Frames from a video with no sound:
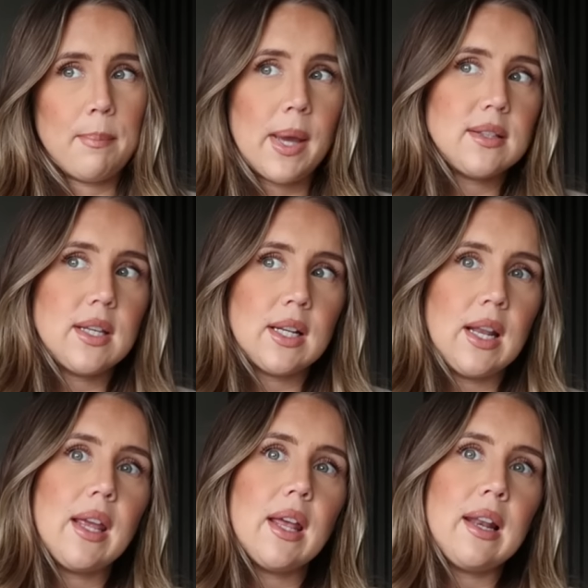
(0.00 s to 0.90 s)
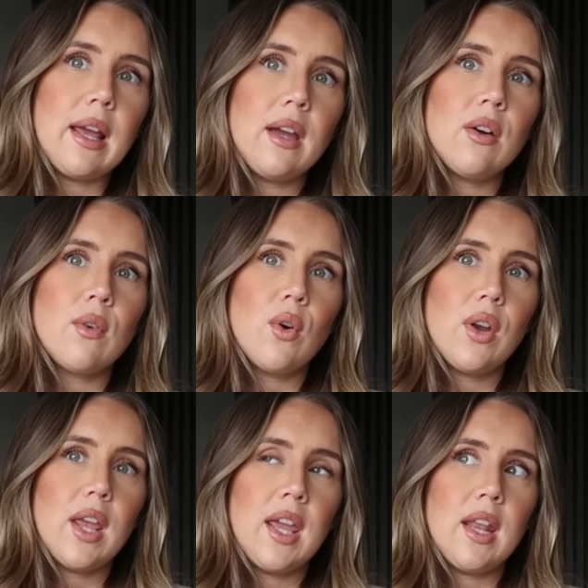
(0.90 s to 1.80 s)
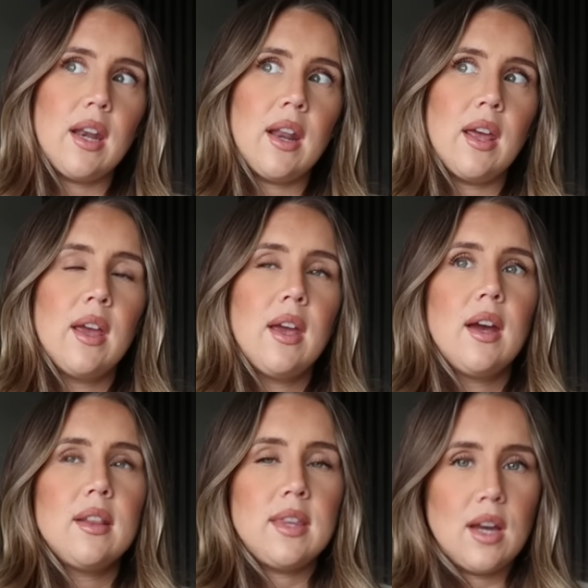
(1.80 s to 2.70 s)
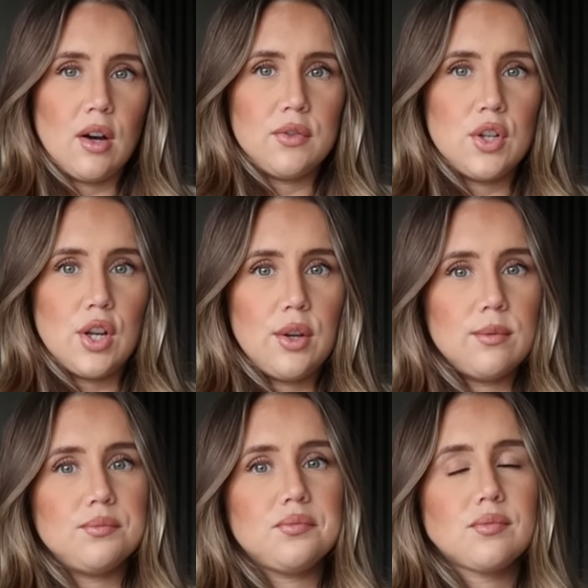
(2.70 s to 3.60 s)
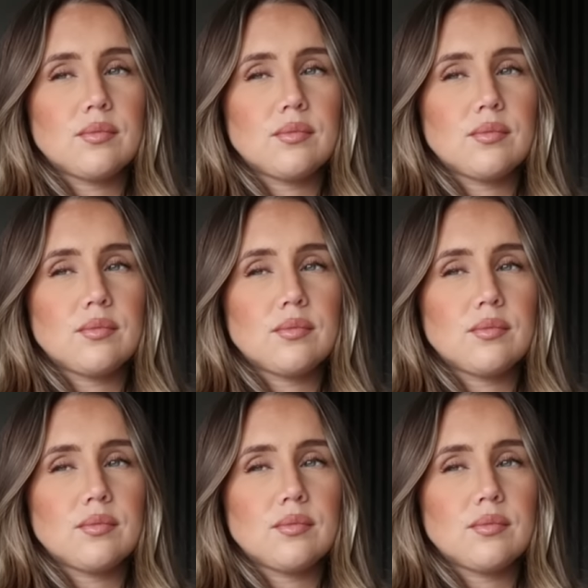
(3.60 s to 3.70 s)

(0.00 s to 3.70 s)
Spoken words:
basically later on in the afternoon.